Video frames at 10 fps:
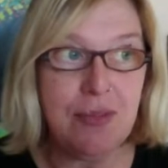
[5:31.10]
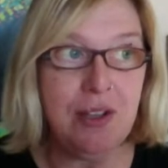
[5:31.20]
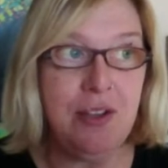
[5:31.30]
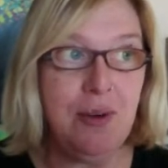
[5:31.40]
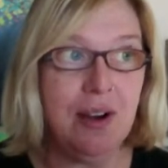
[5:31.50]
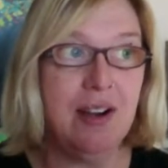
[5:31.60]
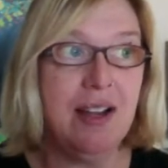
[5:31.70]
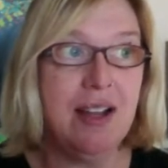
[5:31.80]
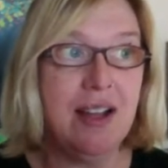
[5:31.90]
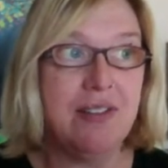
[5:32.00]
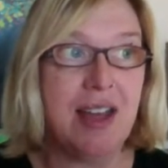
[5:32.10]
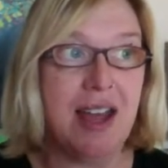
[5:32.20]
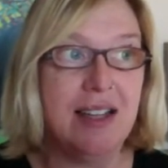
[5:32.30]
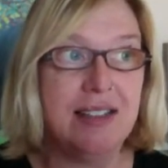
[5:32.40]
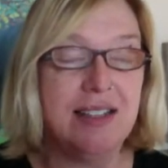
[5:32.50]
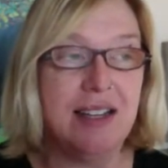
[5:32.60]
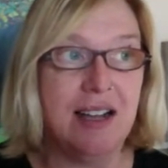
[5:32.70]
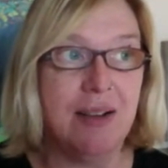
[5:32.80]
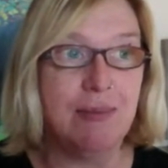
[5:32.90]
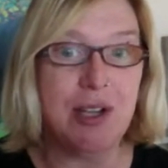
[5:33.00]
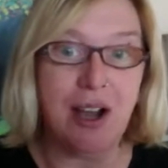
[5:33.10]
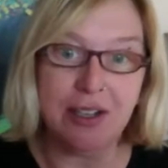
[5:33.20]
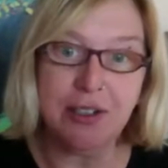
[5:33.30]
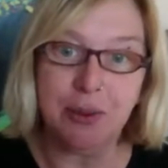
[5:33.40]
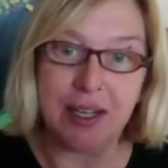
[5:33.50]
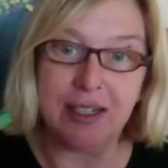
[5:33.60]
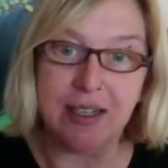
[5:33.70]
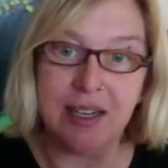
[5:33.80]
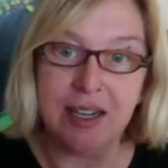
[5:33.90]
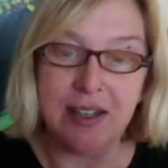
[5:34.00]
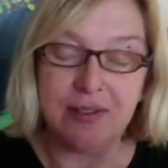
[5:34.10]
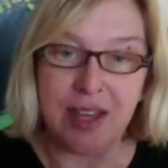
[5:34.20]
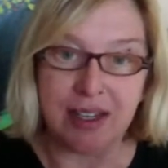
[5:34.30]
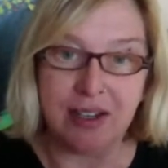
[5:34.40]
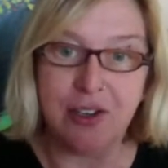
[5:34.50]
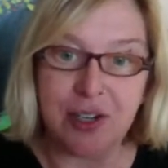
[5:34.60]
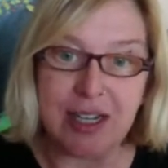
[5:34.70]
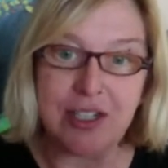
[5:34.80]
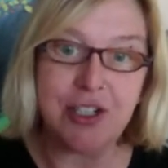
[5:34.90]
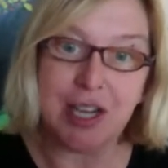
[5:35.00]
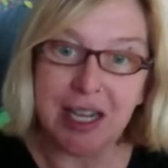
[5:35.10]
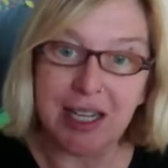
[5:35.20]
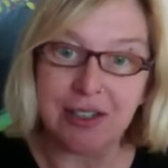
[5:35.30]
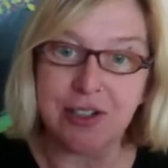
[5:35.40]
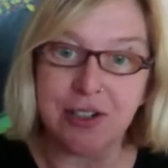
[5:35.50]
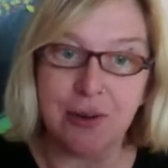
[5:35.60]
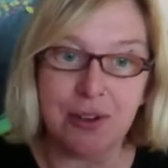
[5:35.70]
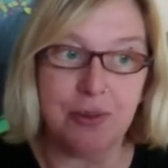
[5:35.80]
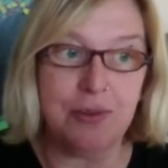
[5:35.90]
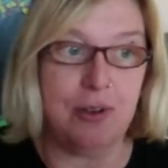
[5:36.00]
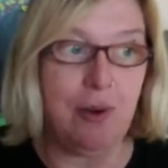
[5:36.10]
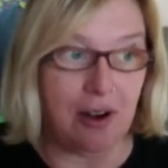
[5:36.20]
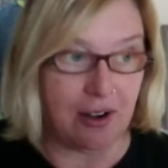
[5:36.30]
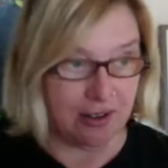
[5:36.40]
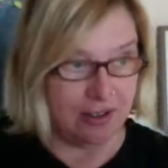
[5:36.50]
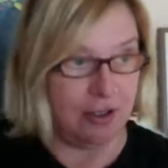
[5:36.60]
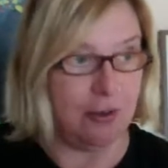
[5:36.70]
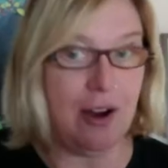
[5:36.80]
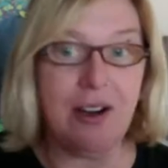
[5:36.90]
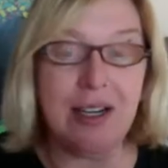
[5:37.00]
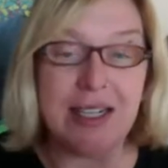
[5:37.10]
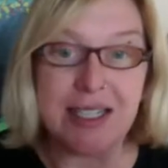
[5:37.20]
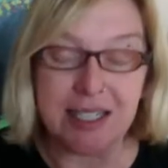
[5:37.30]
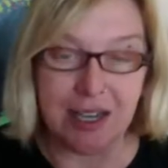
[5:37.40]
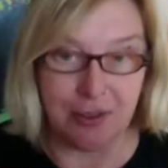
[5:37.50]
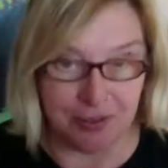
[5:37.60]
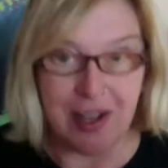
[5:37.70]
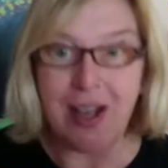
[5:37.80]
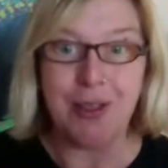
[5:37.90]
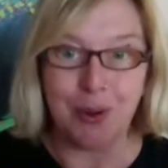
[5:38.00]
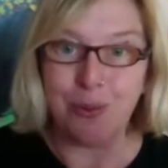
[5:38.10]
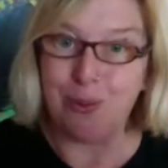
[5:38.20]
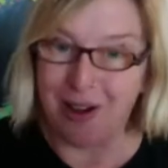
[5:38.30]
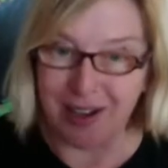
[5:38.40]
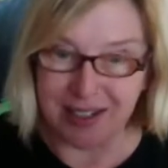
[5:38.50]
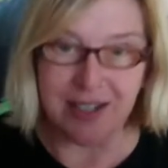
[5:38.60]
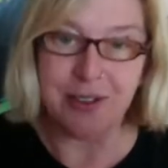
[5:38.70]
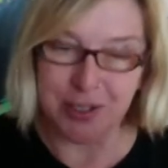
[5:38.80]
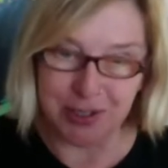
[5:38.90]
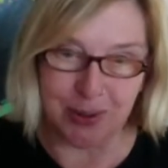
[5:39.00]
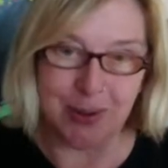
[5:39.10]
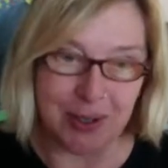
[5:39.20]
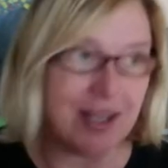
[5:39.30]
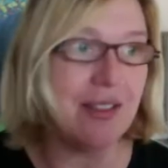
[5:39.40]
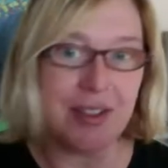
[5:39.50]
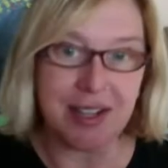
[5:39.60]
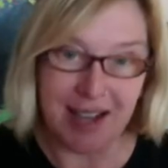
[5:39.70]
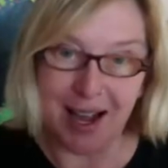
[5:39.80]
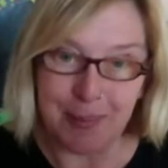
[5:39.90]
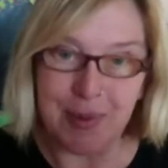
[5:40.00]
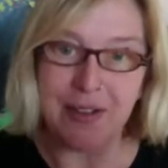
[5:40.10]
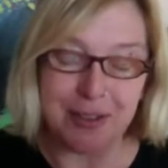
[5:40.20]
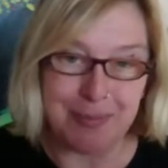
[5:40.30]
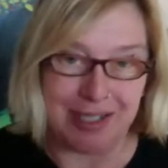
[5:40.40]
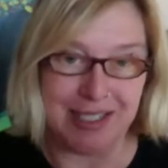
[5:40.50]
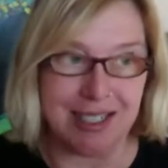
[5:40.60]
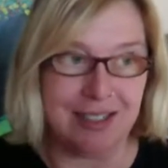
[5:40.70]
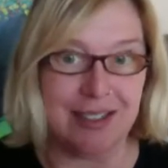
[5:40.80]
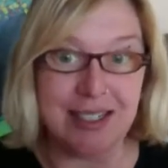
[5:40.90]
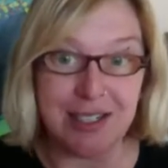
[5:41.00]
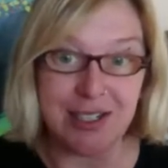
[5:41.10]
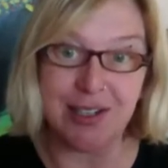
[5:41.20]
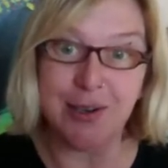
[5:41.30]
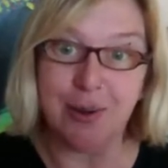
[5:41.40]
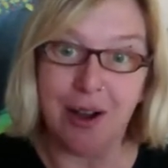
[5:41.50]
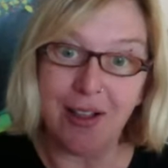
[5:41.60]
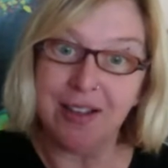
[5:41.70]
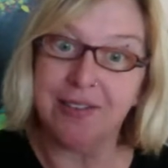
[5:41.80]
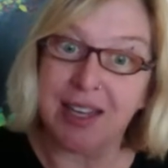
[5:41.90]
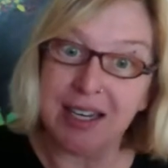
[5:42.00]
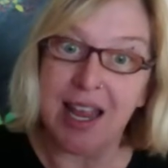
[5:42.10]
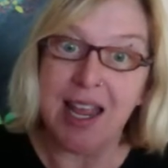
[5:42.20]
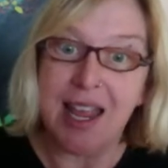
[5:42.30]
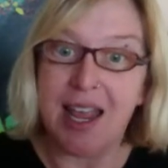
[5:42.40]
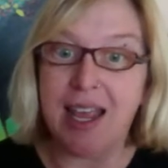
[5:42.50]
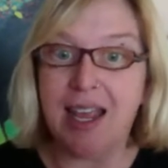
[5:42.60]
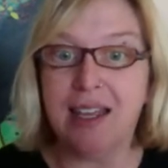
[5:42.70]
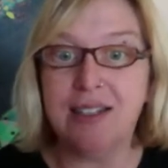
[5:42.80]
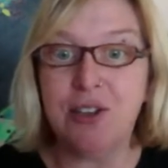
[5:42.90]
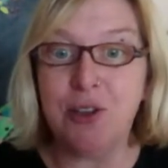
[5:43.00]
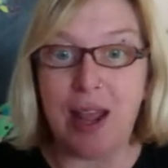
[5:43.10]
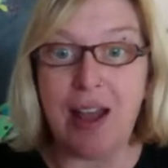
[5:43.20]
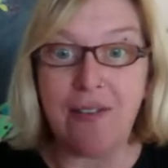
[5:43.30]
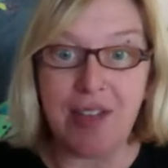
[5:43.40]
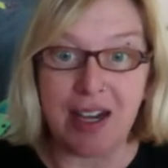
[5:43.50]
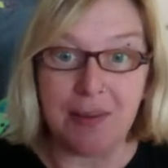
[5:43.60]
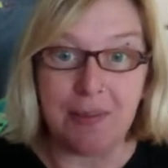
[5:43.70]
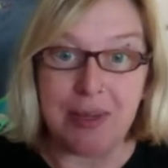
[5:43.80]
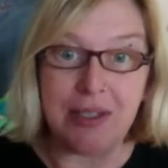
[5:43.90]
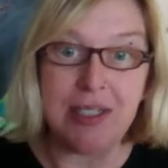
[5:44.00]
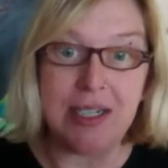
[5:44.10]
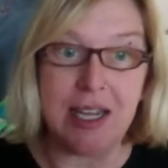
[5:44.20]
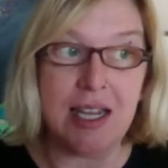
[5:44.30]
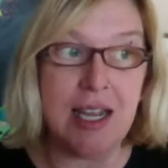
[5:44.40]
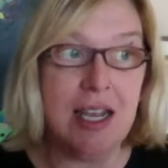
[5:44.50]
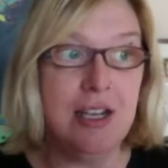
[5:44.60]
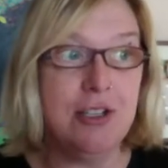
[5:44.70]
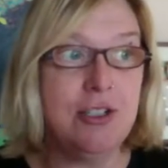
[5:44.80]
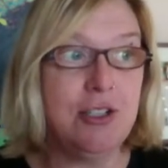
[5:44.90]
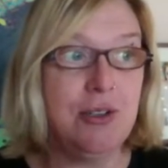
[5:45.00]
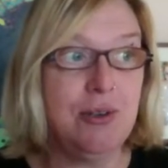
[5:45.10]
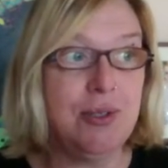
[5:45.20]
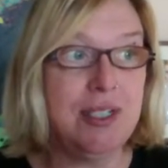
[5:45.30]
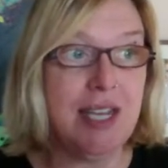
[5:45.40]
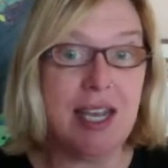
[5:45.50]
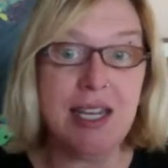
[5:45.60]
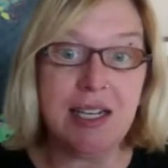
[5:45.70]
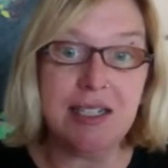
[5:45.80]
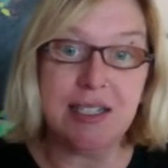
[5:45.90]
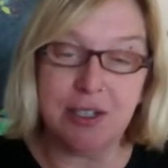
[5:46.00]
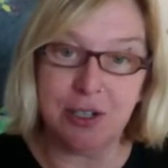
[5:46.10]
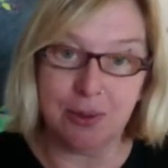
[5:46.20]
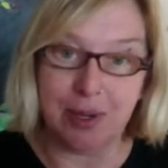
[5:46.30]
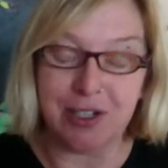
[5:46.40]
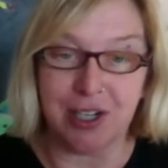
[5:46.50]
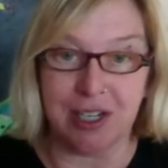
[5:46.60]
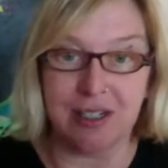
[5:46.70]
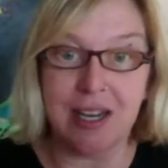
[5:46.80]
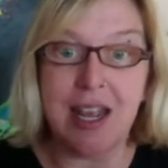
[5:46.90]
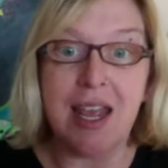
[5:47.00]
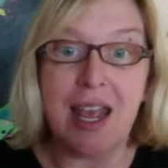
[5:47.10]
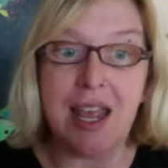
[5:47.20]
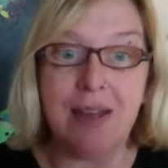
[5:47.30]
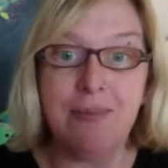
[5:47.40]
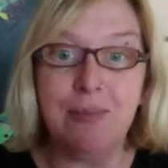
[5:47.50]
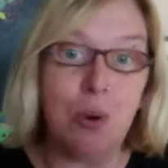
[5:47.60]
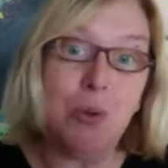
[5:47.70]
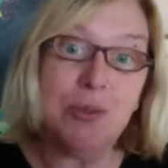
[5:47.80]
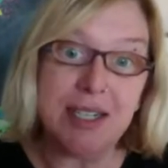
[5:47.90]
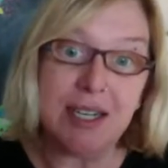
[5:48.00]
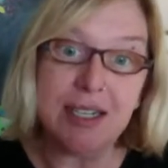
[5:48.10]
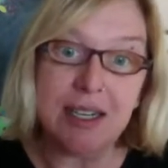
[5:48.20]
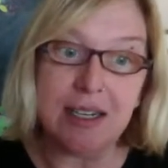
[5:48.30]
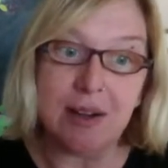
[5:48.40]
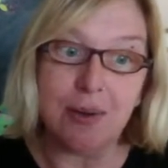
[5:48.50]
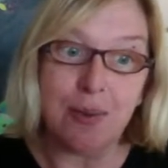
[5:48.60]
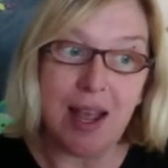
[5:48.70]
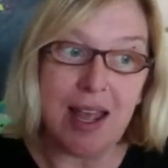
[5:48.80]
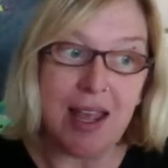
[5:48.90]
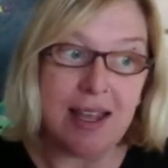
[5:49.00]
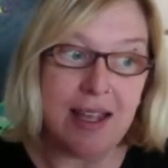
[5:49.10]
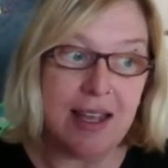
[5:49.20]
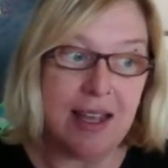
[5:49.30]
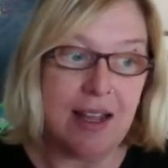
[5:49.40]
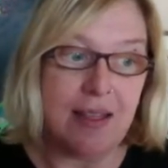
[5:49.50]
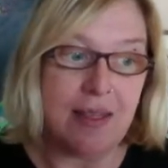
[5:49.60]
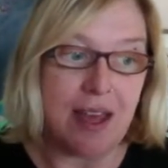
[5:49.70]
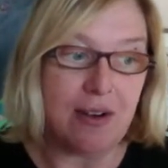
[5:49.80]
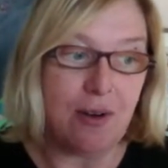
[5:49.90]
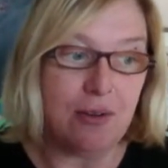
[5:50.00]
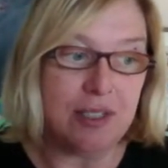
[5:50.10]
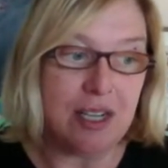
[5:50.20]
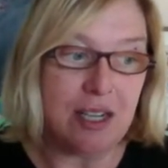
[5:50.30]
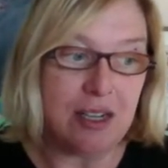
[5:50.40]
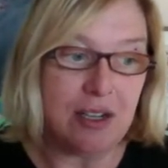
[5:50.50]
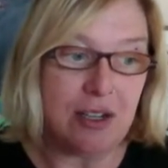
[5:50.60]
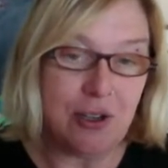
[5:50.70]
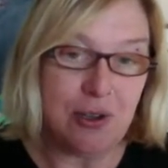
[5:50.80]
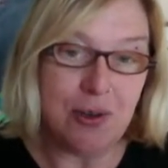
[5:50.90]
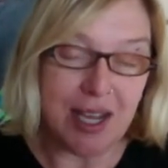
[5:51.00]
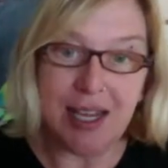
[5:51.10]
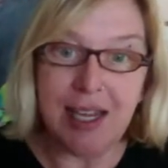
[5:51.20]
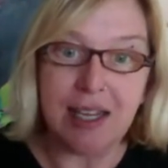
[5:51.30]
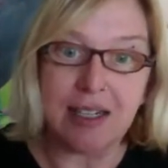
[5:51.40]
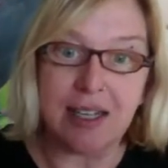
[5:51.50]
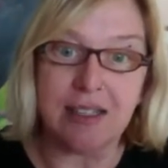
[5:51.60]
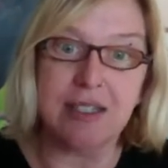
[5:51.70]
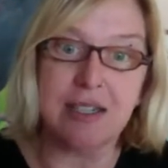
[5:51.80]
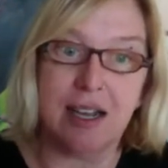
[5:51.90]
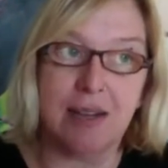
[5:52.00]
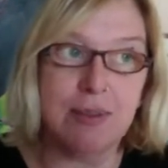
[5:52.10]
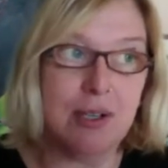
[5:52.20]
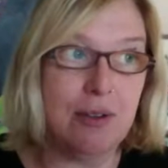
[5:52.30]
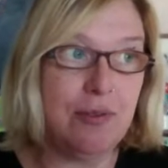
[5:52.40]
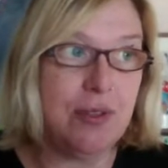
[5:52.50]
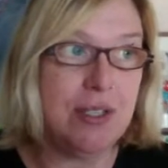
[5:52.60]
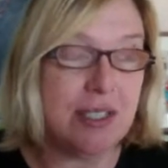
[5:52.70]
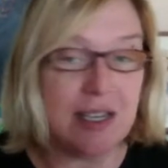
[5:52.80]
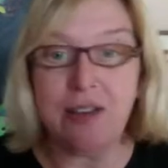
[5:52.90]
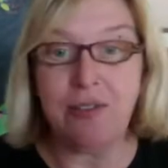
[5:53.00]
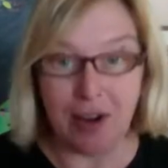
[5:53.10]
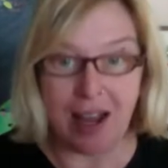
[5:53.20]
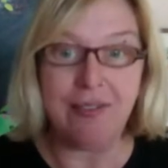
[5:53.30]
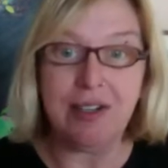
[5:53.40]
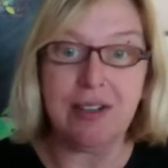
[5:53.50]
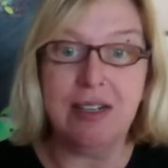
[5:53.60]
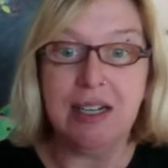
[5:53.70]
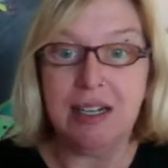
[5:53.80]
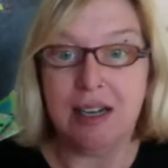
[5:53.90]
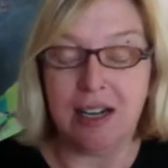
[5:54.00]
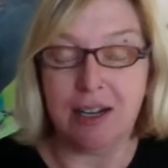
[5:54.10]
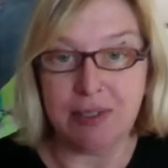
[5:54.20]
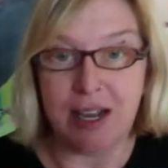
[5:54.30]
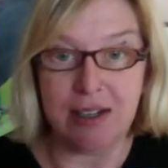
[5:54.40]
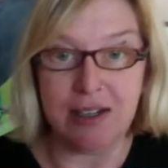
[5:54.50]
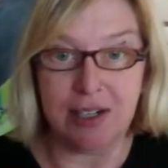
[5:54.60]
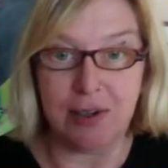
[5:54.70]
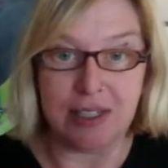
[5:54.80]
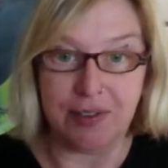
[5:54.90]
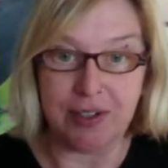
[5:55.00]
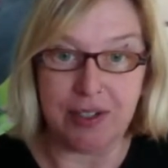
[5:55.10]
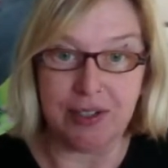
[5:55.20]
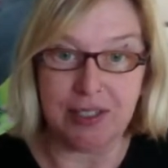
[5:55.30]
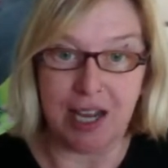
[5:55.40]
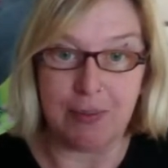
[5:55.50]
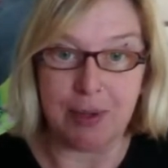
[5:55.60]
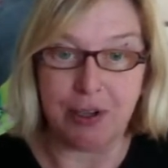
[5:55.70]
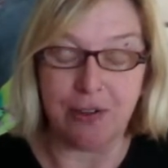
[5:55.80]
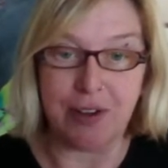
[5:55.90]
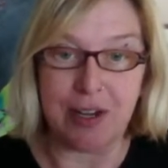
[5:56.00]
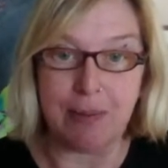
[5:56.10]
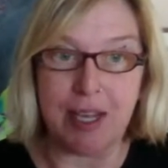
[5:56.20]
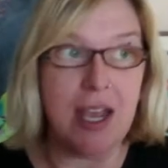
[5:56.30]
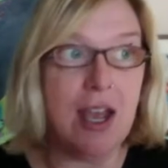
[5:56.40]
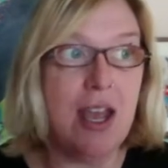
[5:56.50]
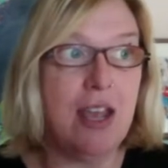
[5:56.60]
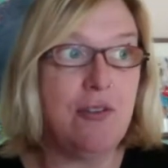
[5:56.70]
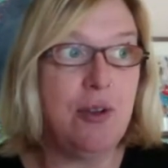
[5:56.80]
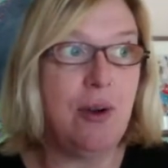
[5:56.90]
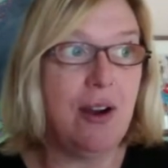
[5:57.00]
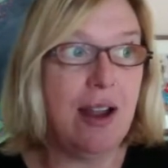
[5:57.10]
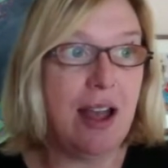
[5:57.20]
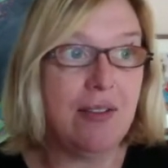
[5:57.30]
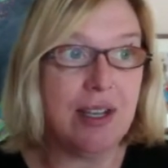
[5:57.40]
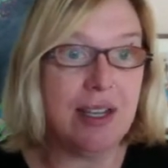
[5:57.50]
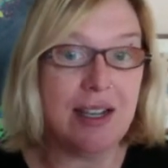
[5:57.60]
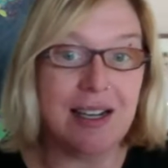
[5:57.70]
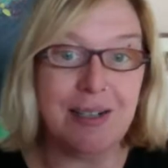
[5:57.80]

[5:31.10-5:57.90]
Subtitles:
You are that conduit that can create change. You are in itself the wand, the sword, the cup, the pentacle. It is you, all of it. And you have that ability to take a situation and mold it in a way that only you can at this time. So if you're having a difficult time in your family, if you are having